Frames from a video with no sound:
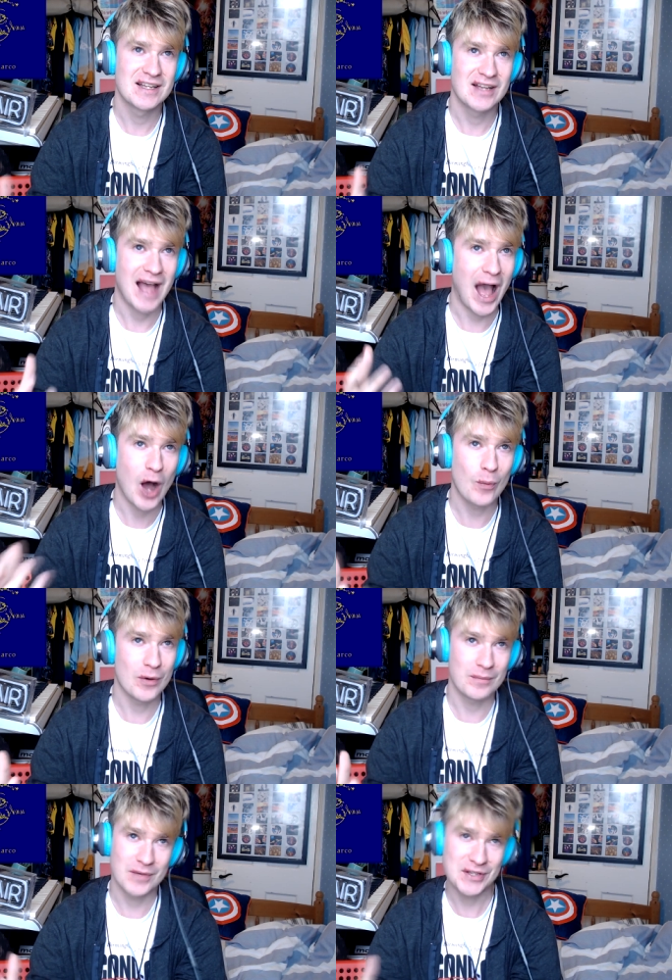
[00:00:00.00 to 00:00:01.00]

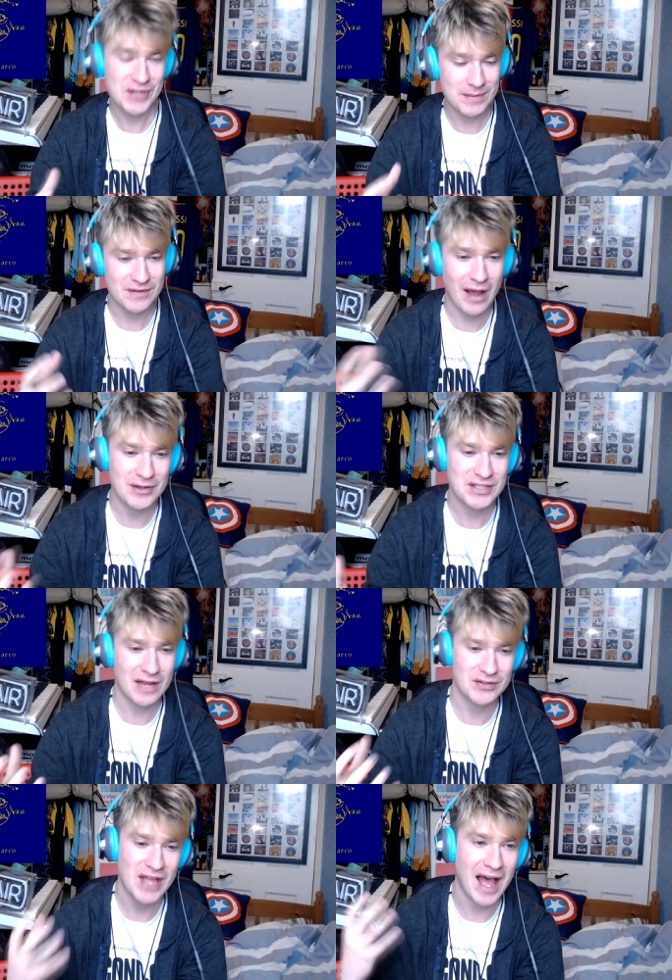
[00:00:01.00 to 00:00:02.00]
album in terms of how it
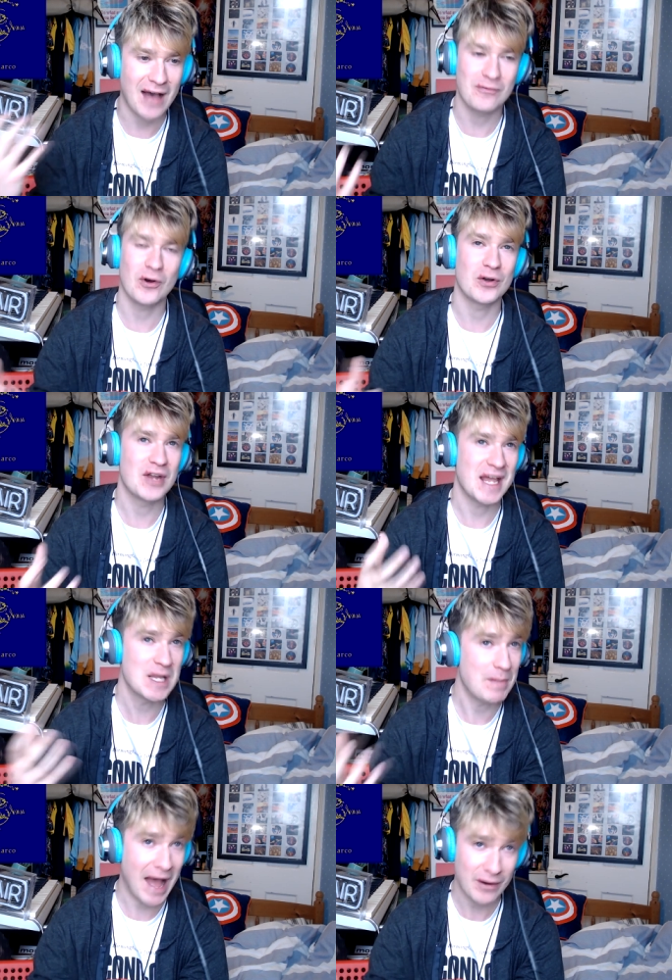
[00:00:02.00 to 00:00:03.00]
sounds to have on in
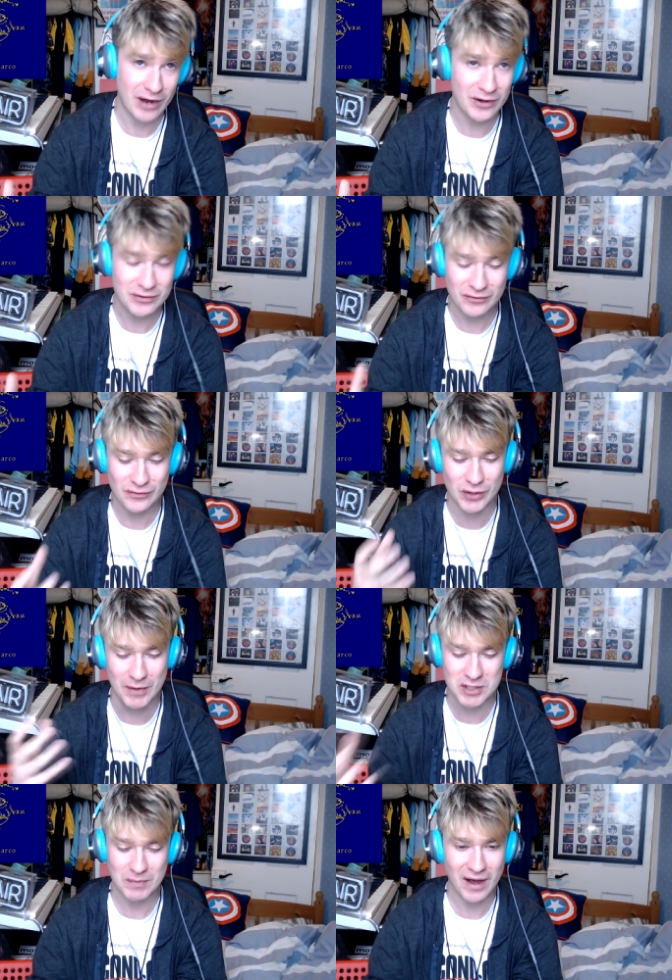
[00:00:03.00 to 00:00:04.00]
the background for the
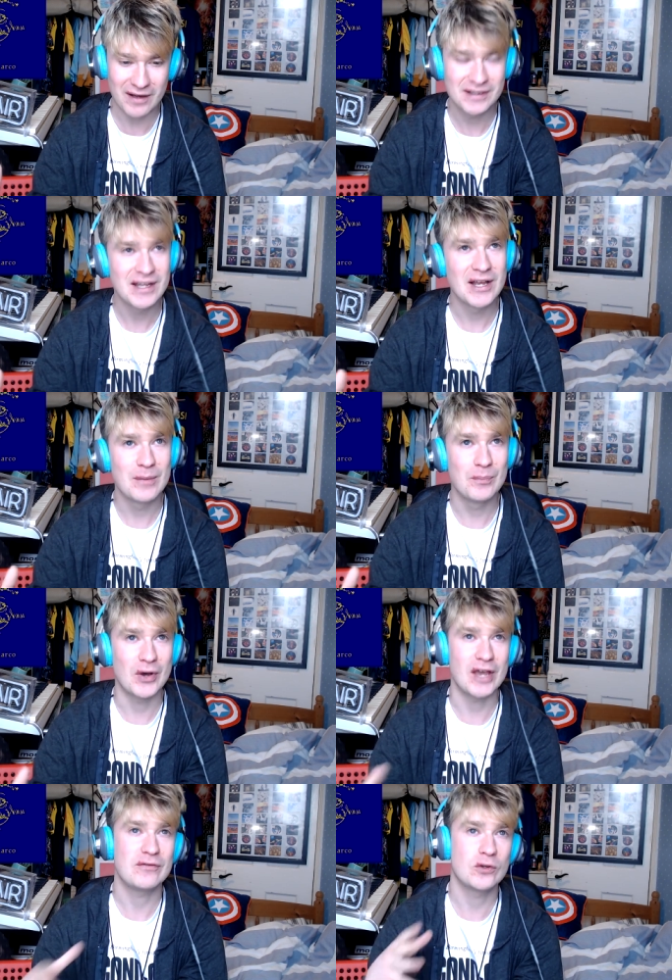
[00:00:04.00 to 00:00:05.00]
most part.
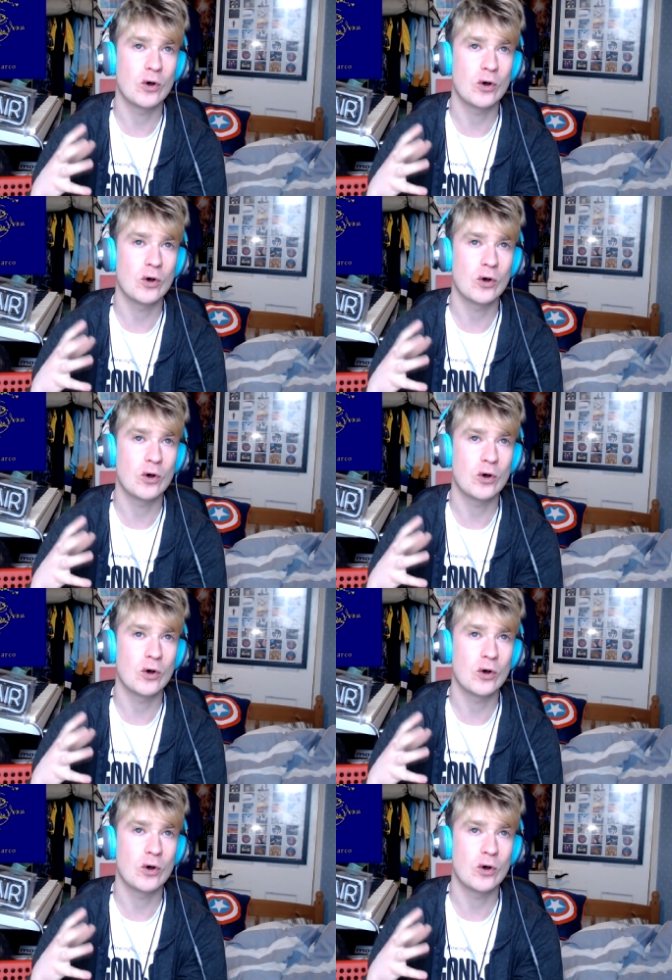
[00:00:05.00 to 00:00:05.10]
But if you're